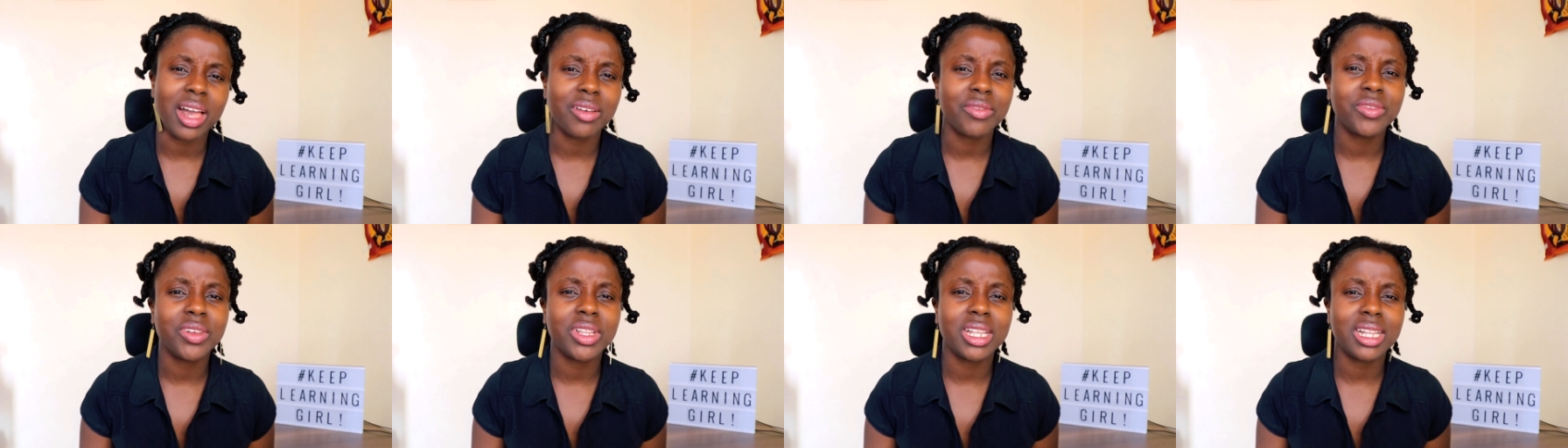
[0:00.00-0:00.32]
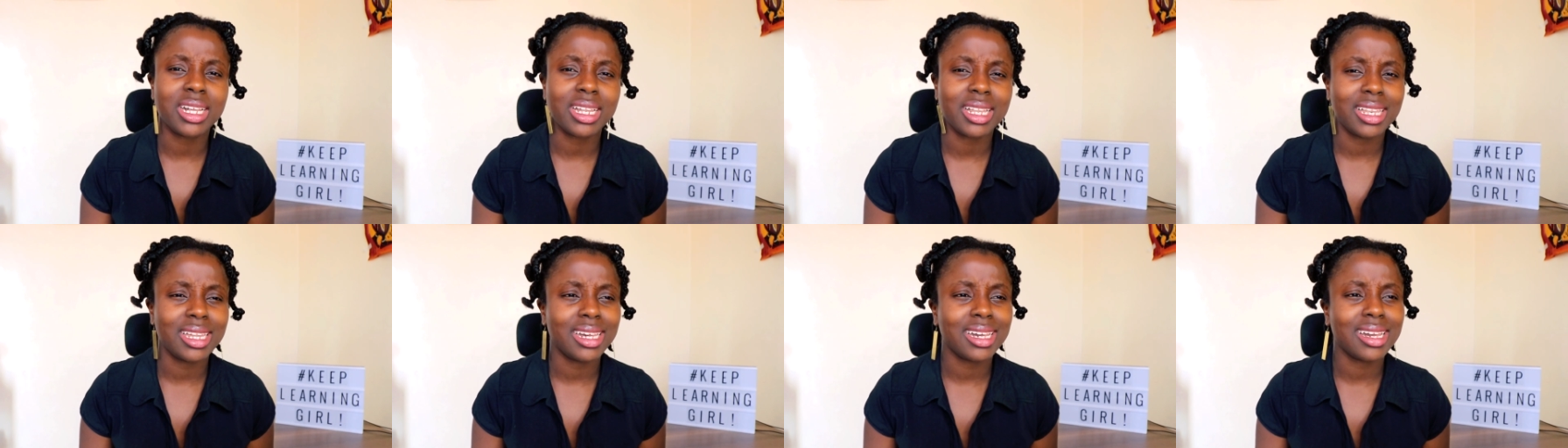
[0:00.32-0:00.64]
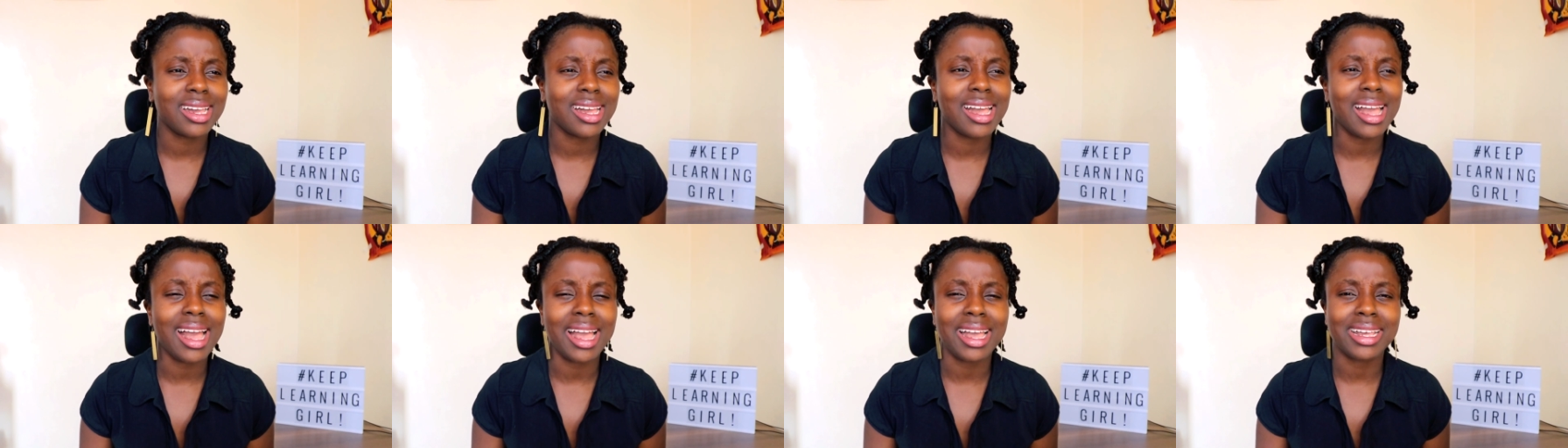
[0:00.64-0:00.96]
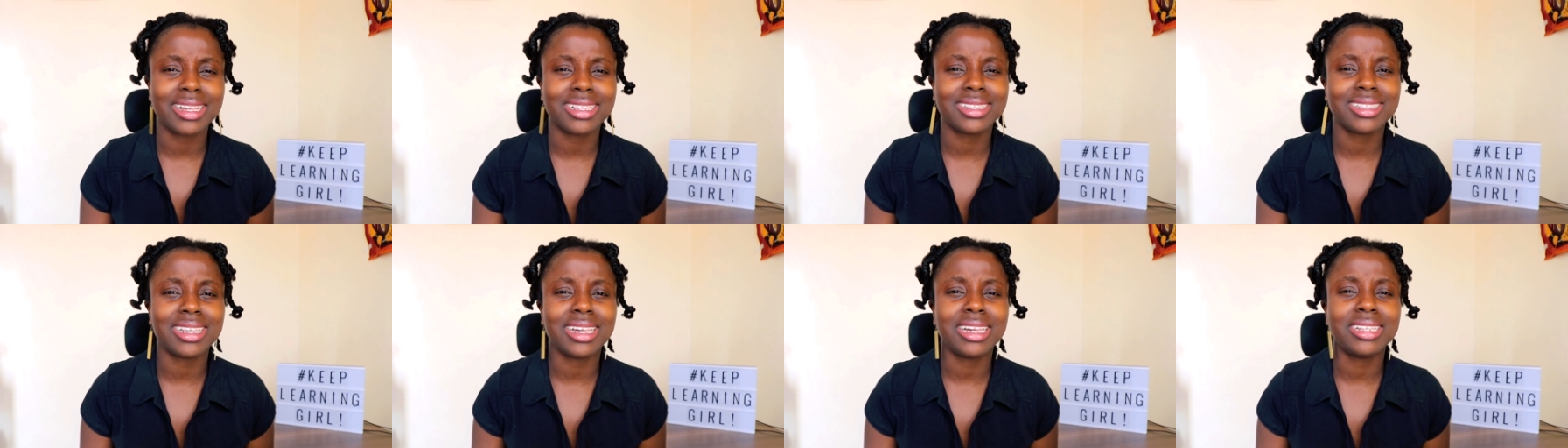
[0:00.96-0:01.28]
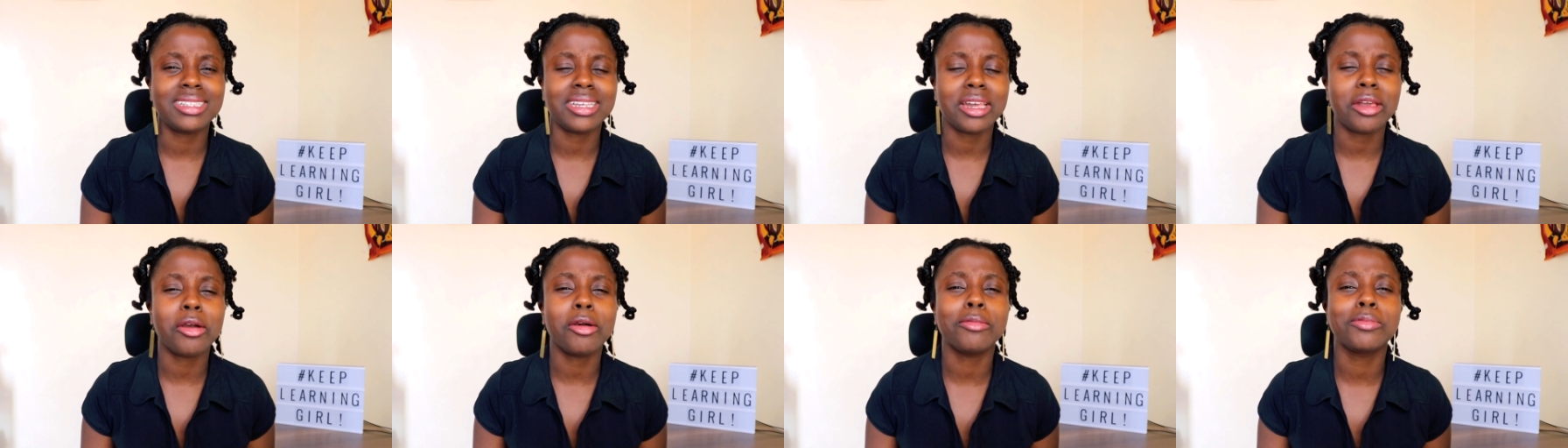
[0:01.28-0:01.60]
affiliate link guys
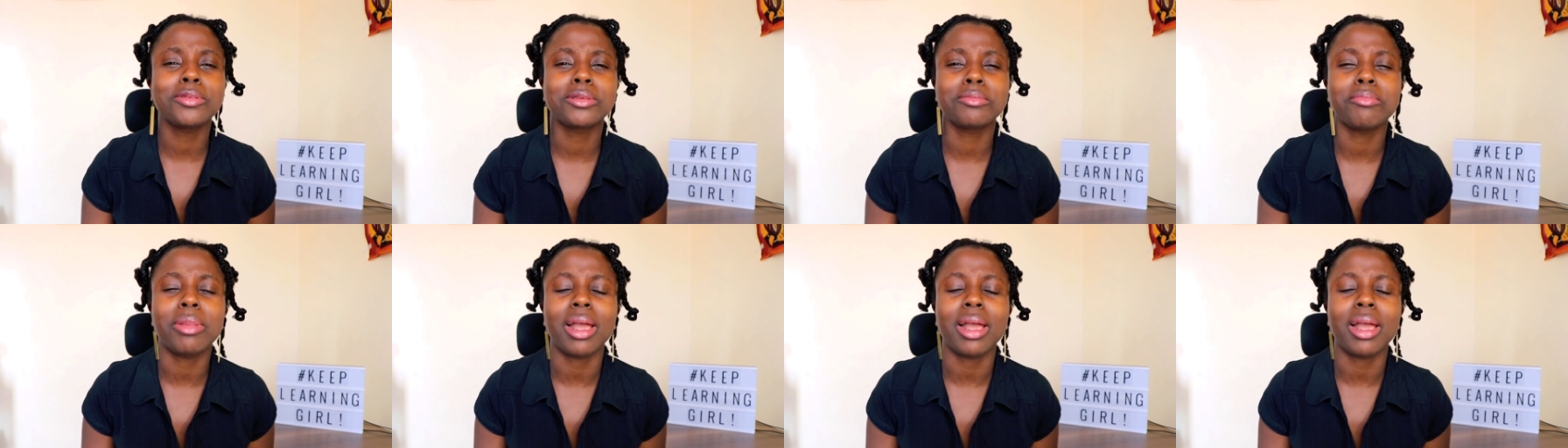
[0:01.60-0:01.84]
it helps